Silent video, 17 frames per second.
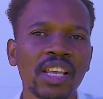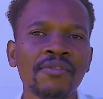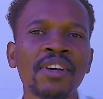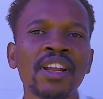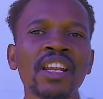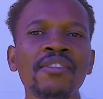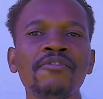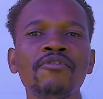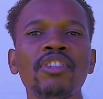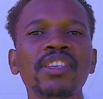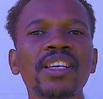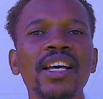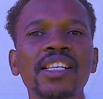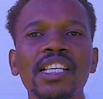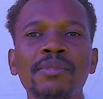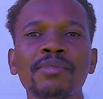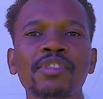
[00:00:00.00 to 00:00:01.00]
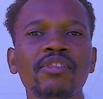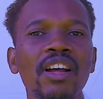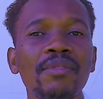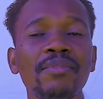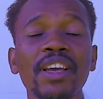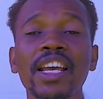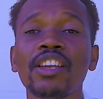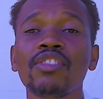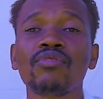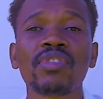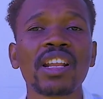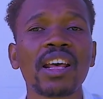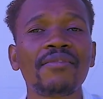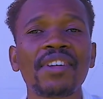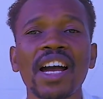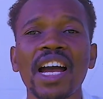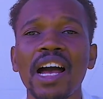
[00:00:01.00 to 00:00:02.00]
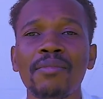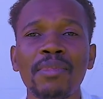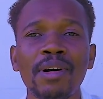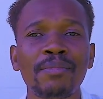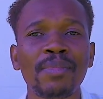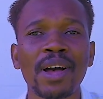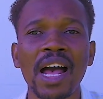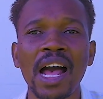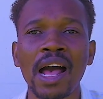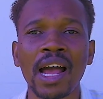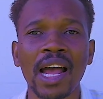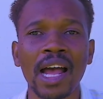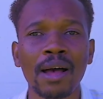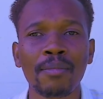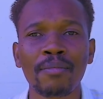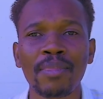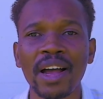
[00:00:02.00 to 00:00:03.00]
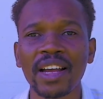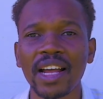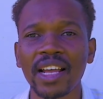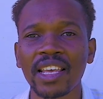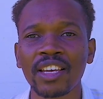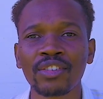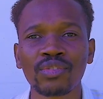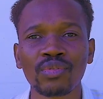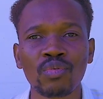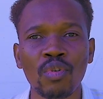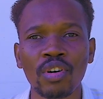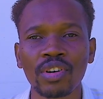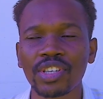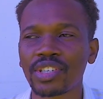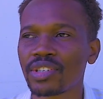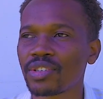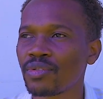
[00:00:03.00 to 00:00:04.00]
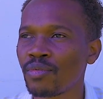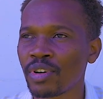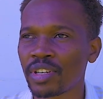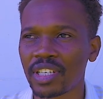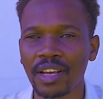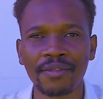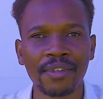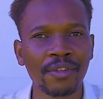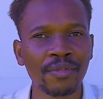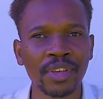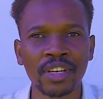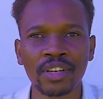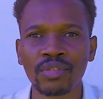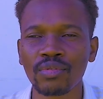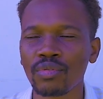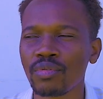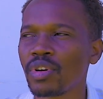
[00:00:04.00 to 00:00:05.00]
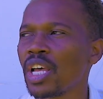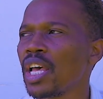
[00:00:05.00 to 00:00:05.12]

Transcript: Even if you're just subscribing and you never come back again to watch whatever we do,